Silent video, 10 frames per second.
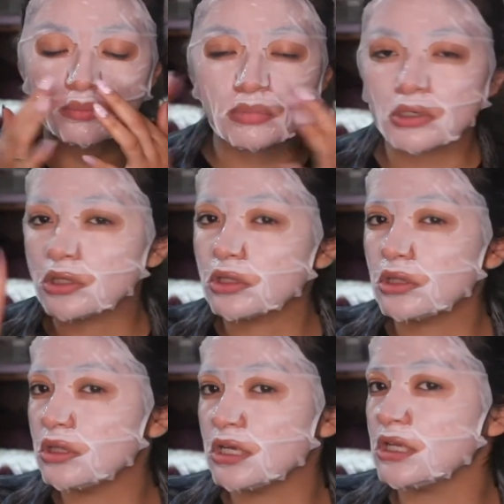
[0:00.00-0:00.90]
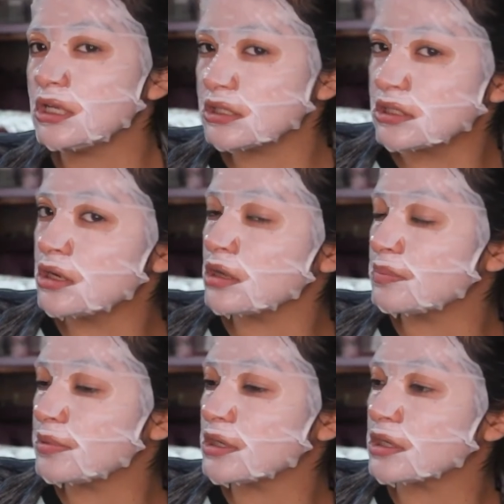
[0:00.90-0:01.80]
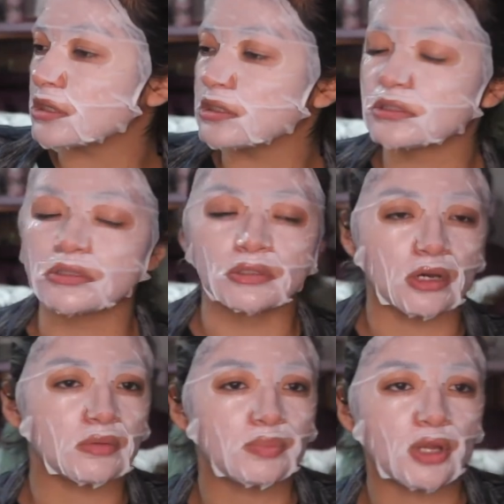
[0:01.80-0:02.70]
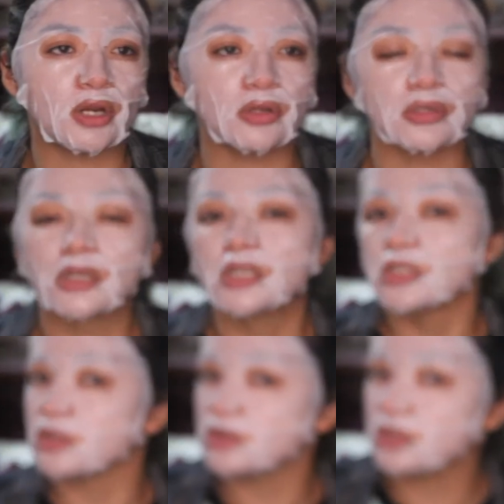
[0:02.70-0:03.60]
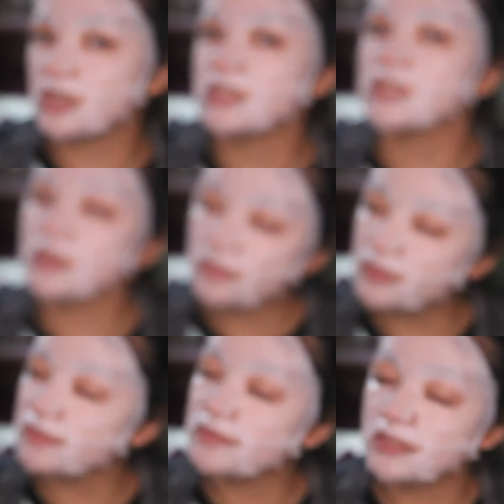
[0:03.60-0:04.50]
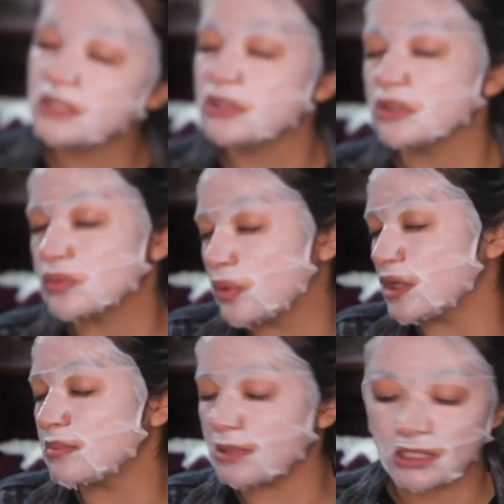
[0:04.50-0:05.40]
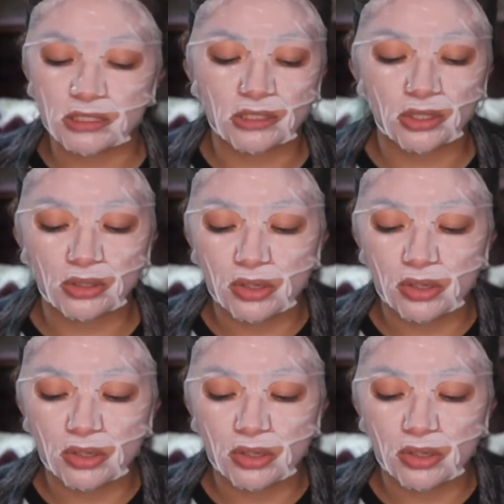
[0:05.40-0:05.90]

But other than that, it's not bad. It's not bad at all. So I'll see you guys in 15 to 20 minutes.